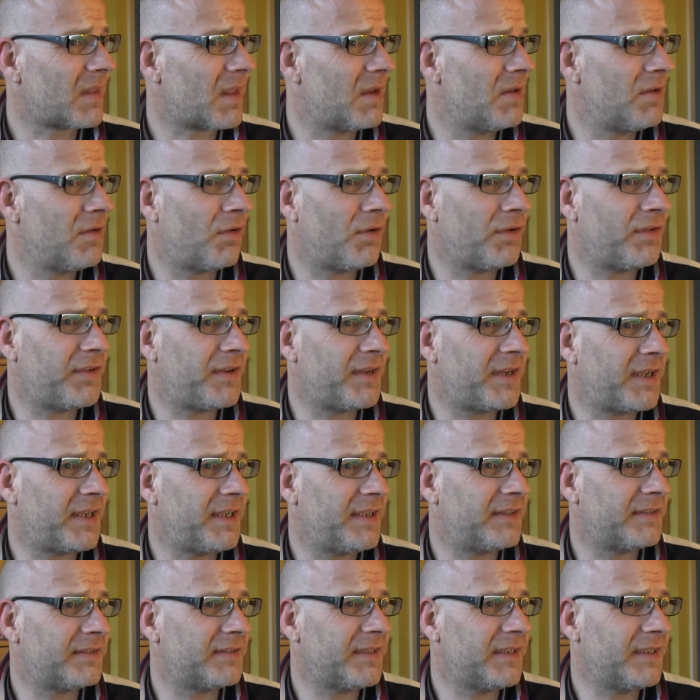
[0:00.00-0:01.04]

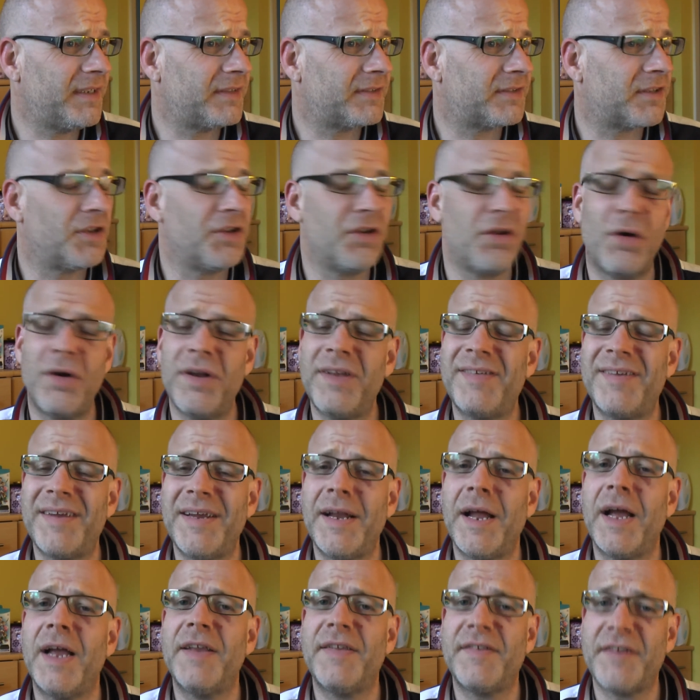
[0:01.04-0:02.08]

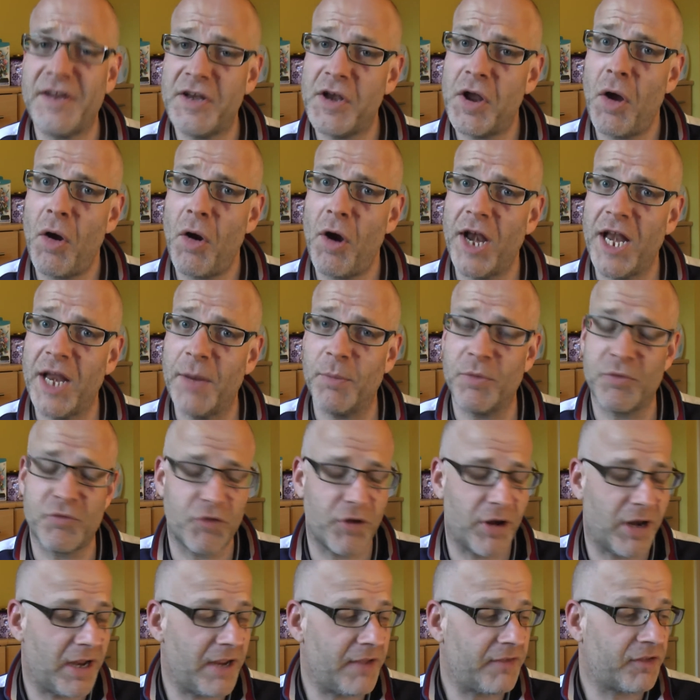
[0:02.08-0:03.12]
1989 it was
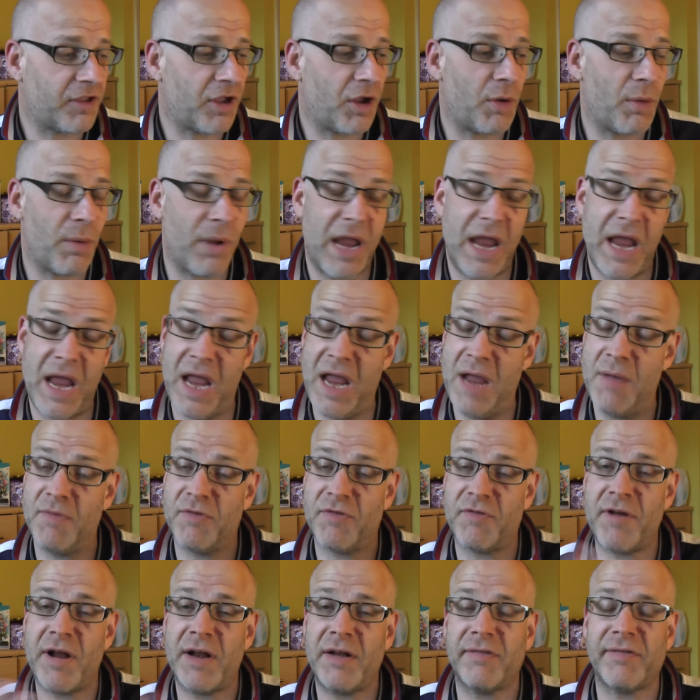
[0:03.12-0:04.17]
released, so it
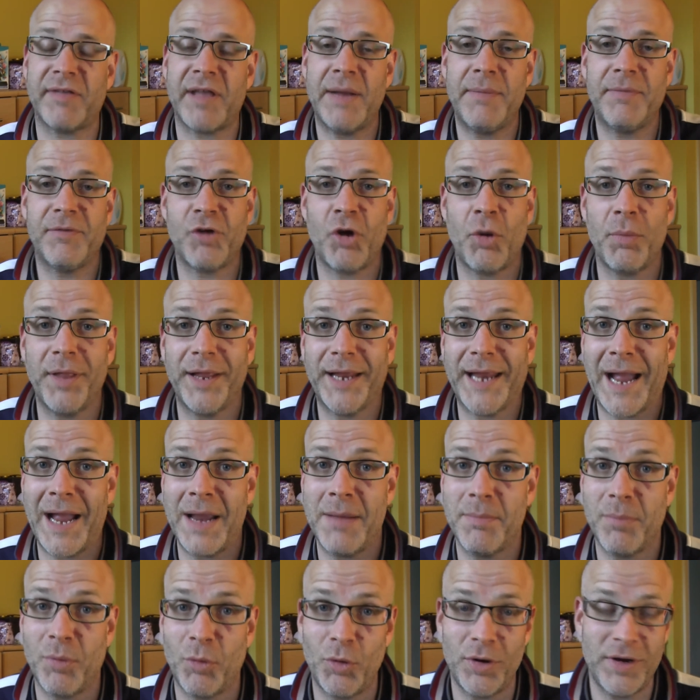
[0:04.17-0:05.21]
was around the same time the
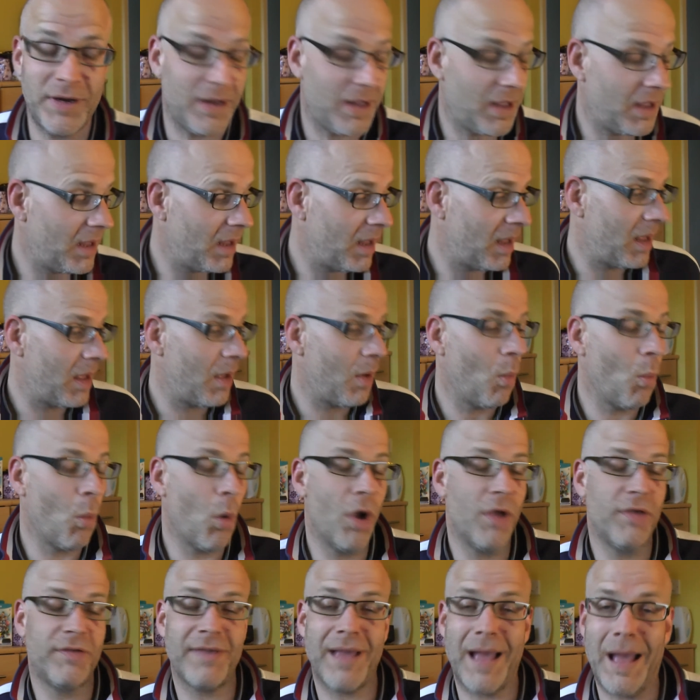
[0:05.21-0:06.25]
Game Boy
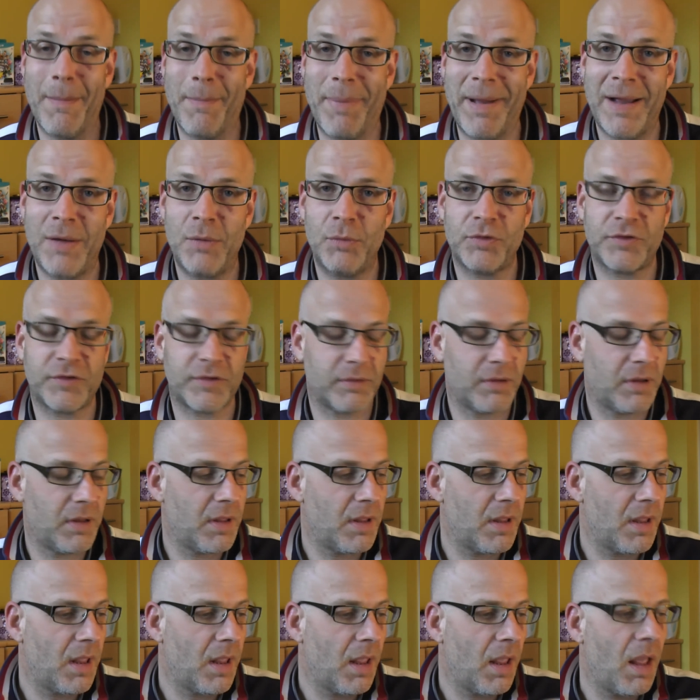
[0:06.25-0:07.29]
was about.
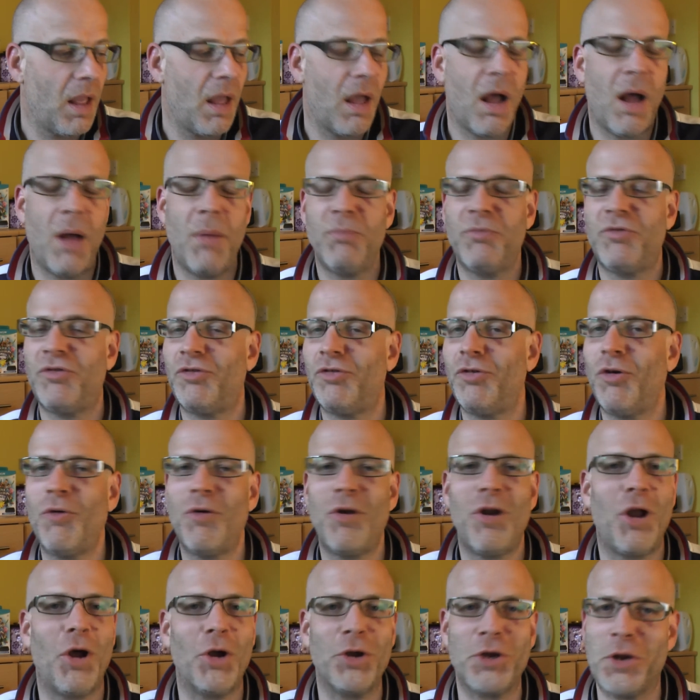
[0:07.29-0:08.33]
I'm sure
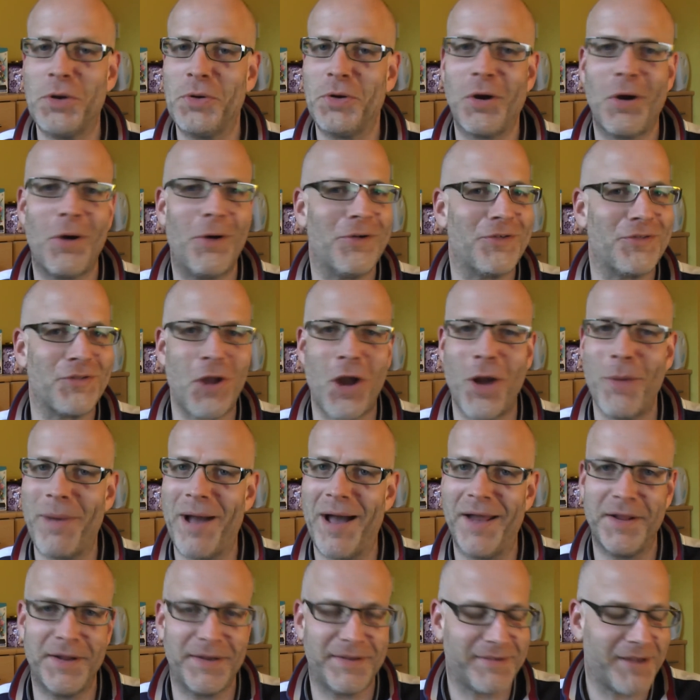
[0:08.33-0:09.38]
a lot of you guys know
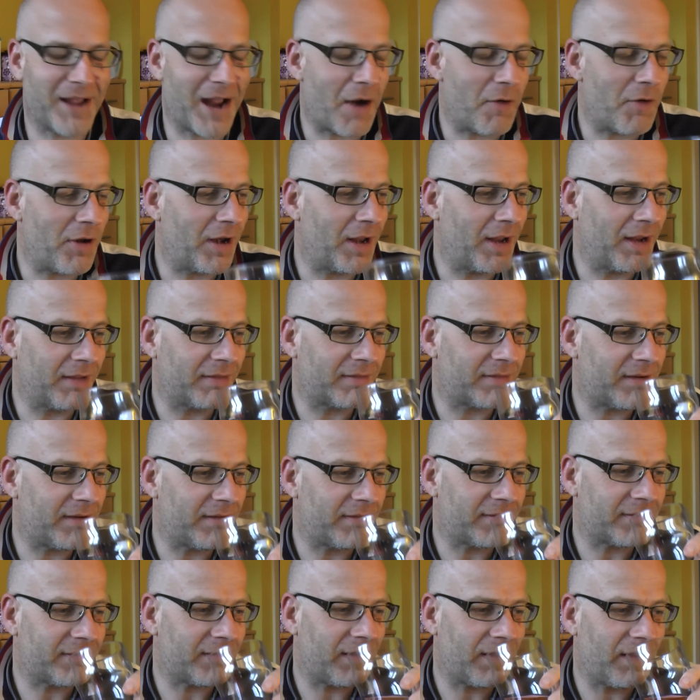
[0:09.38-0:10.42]
about the Atari Lynx.
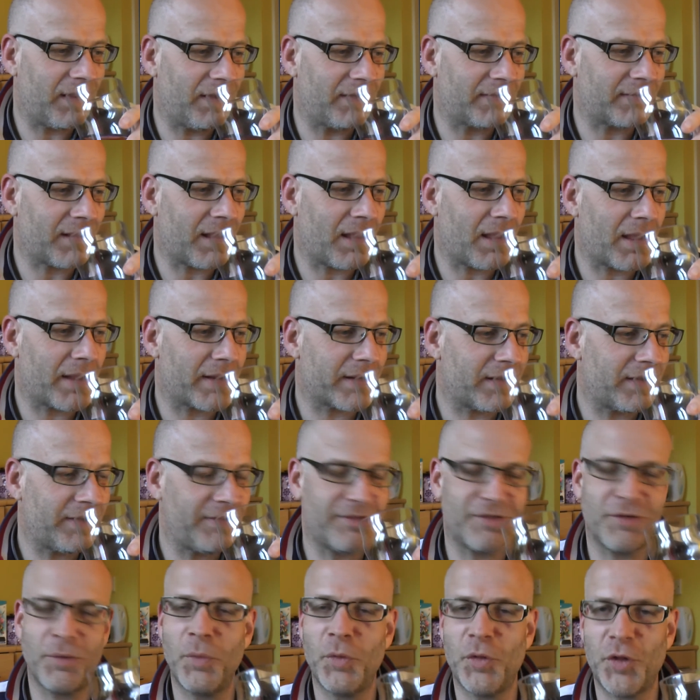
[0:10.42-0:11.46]
It's hardly
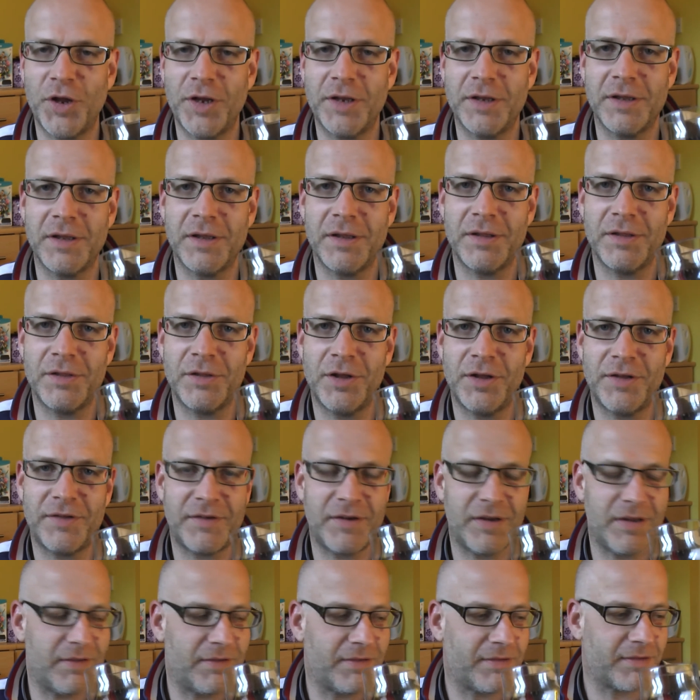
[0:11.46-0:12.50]
something that
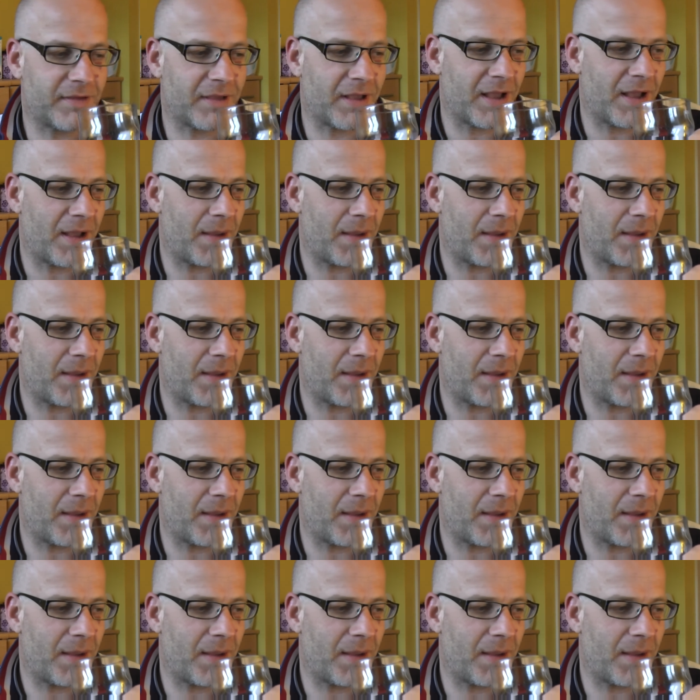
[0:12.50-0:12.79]
is